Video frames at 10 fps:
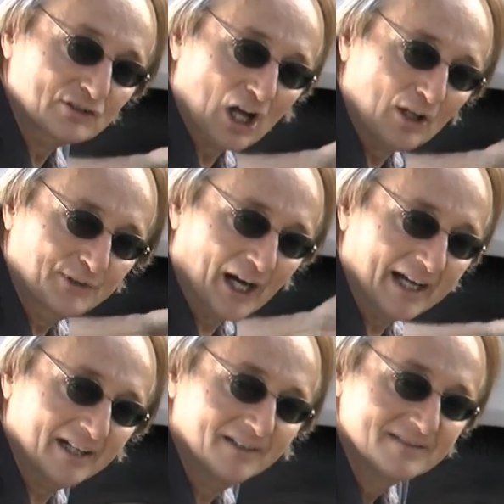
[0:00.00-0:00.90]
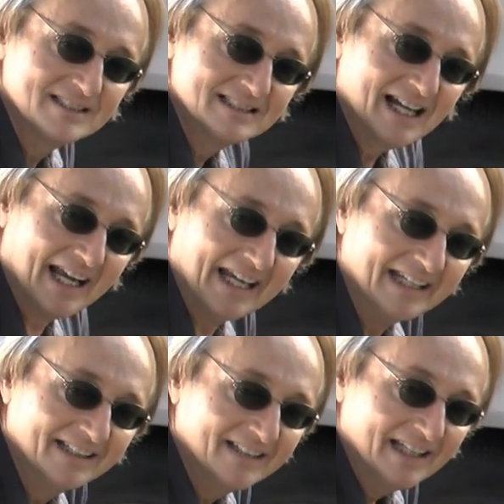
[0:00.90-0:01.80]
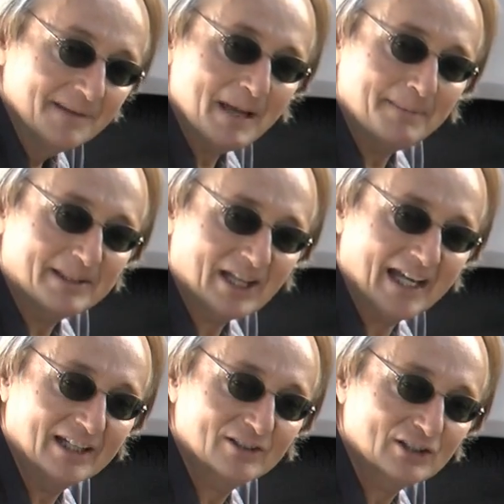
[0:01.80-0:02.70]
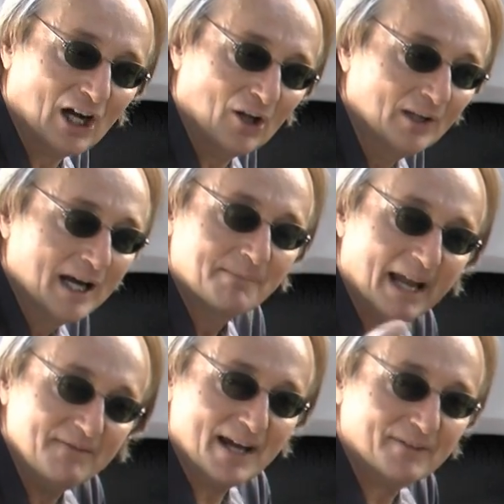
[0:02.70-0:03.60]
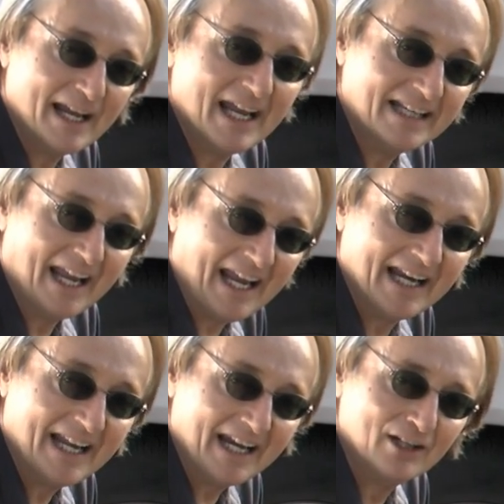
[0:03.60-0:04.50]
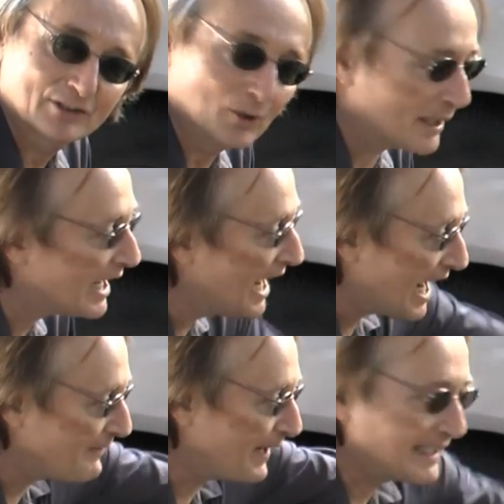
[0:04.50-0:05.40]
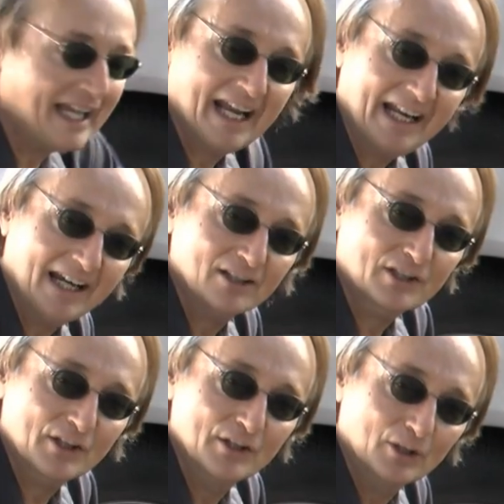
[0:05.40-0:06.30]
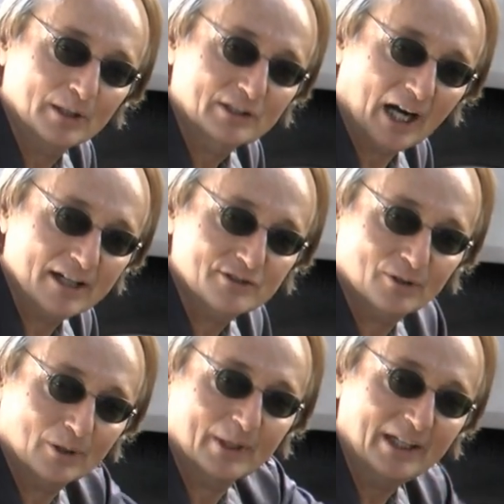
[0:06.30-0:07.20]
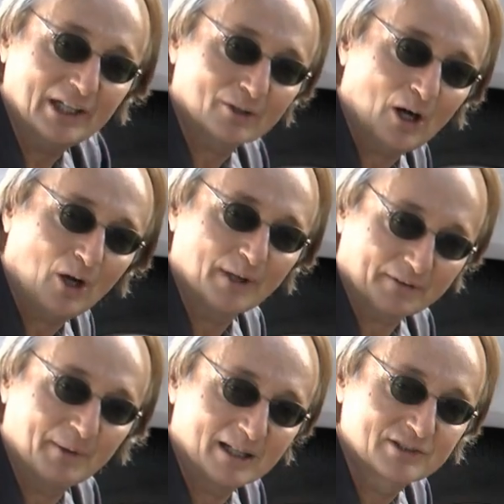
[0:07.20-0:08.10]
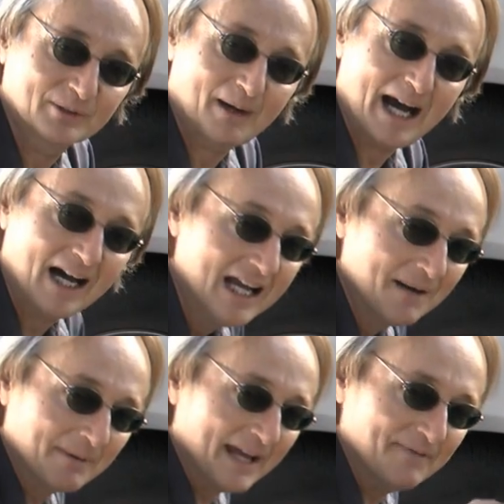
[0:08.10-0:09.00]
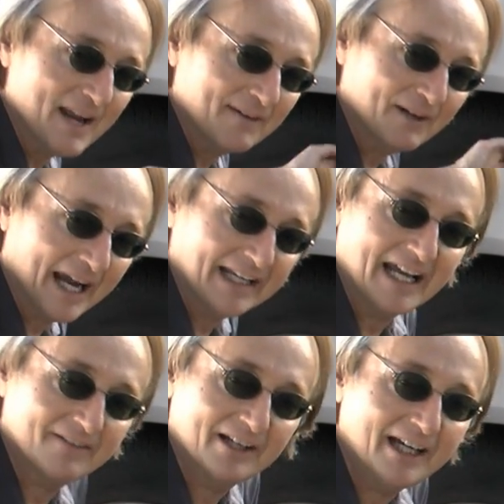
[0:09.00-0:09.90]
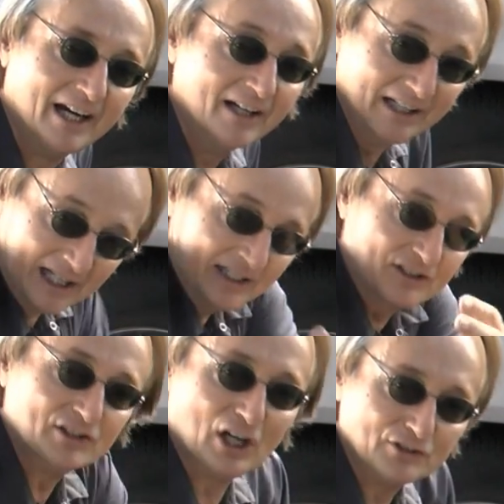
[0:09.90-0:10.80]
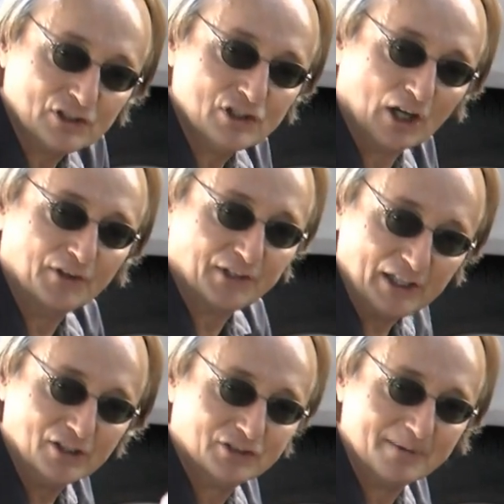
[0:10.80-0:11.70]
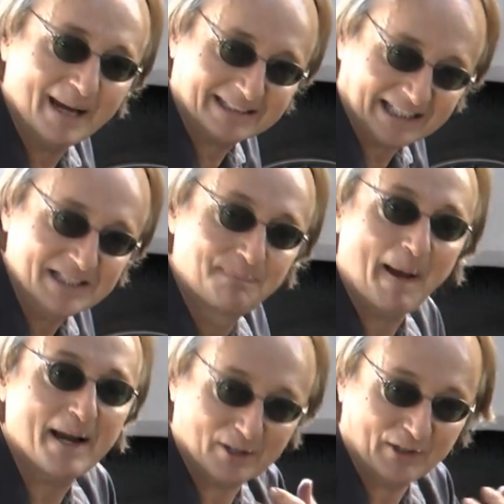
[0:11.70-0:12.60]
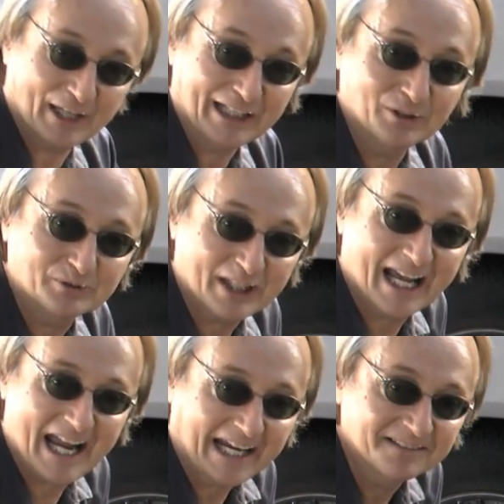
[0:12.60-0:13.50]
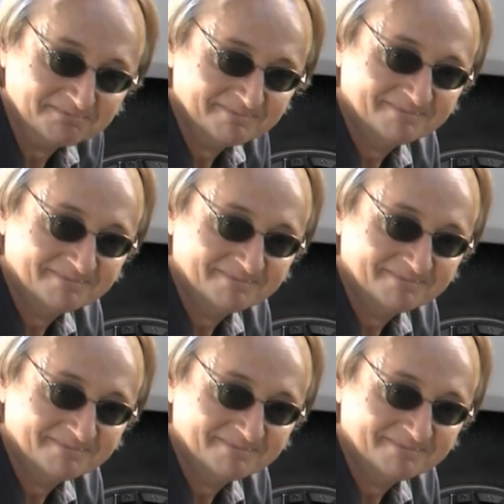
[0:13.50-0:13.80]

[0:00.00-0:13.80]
This old tire, hey, it may be 10 years old, but I've never had to add air to it. I've had to add air to the newer tires. They're only a year old every once in a while, but I've never had to have it here. Just goes to show that they used to make things better than they do today.